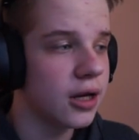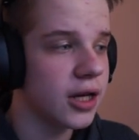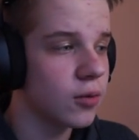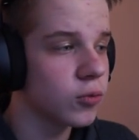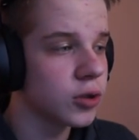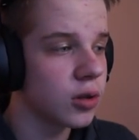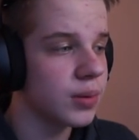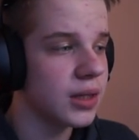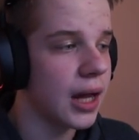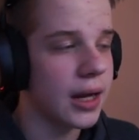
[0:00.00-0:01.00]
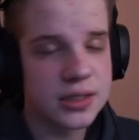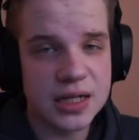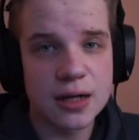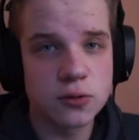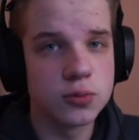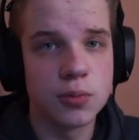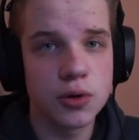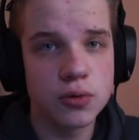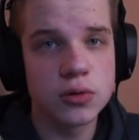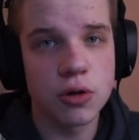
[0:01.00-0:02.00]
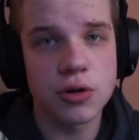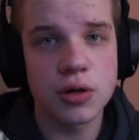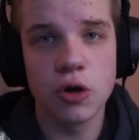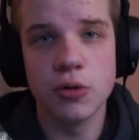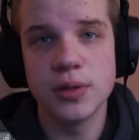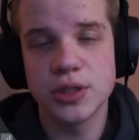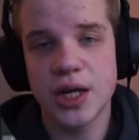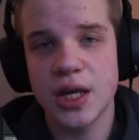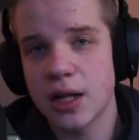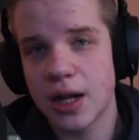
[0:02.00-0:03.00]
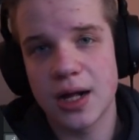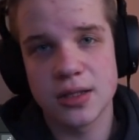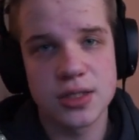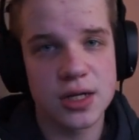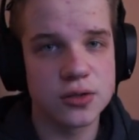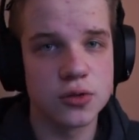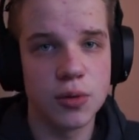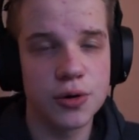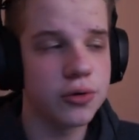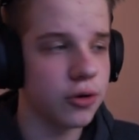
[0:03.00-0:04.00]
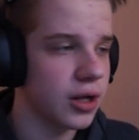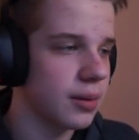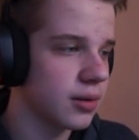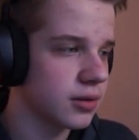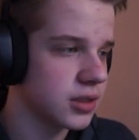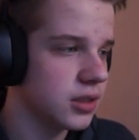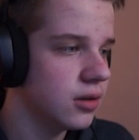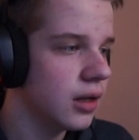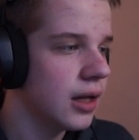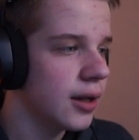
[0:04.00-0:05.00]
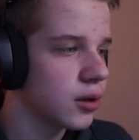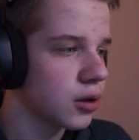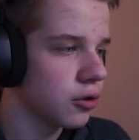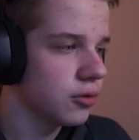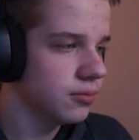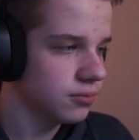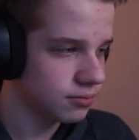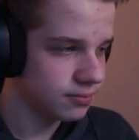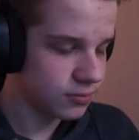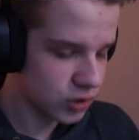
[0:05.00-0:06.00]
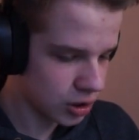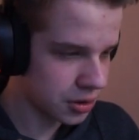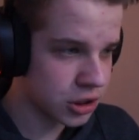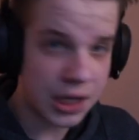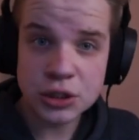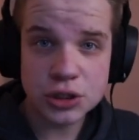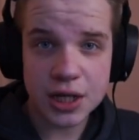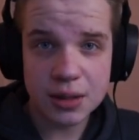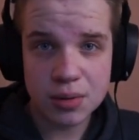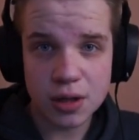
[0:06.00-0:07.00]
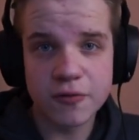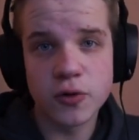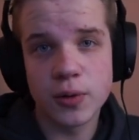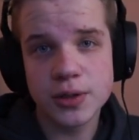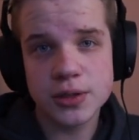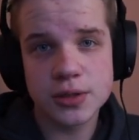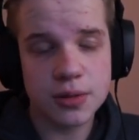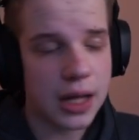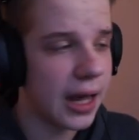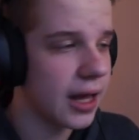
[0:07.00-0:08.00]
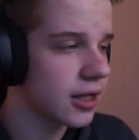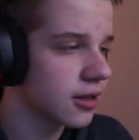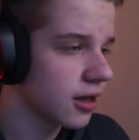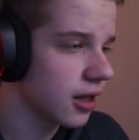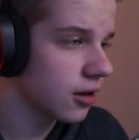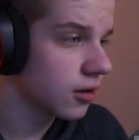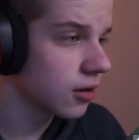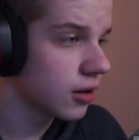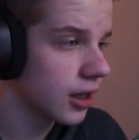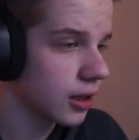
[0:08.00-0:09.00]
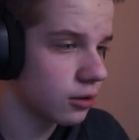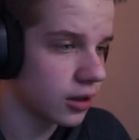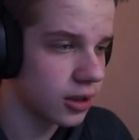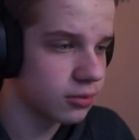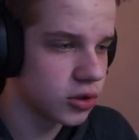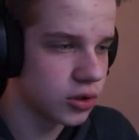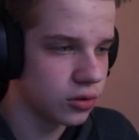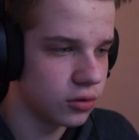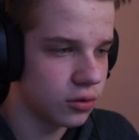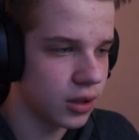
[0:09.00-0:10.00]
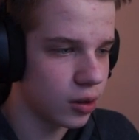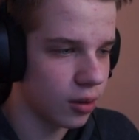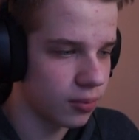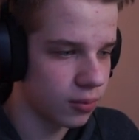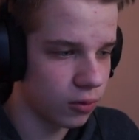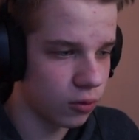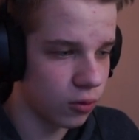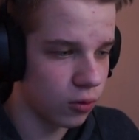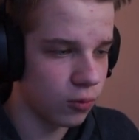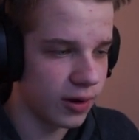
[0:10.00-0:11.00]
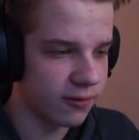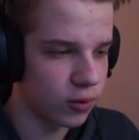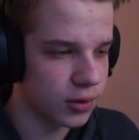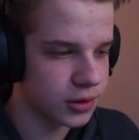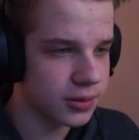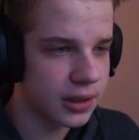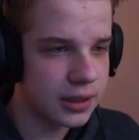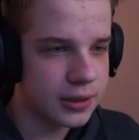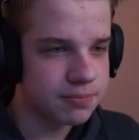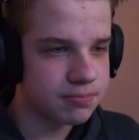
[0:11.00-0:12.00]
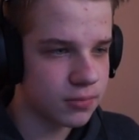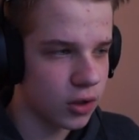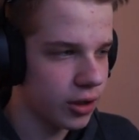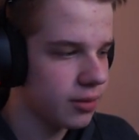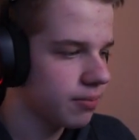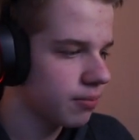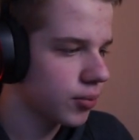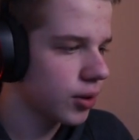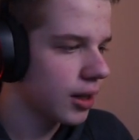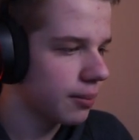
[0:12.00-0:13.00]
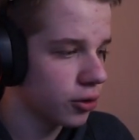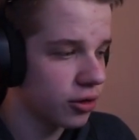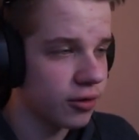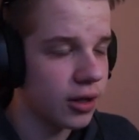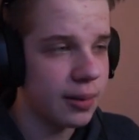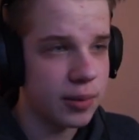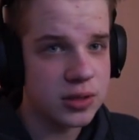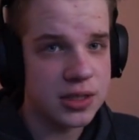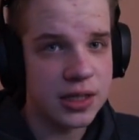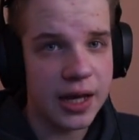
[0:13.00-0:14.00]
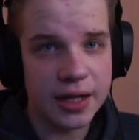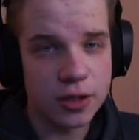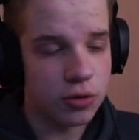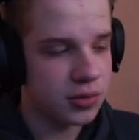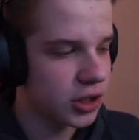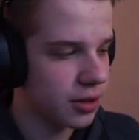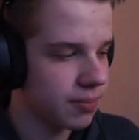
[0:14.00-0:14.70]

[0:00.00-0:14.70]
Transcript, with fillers: it will just be untitled model.obj and untitled model.mlt. So just change the names if you want, and then extract them to your desktop or wherever you want, okay? B uh, both the M L T and the O B J.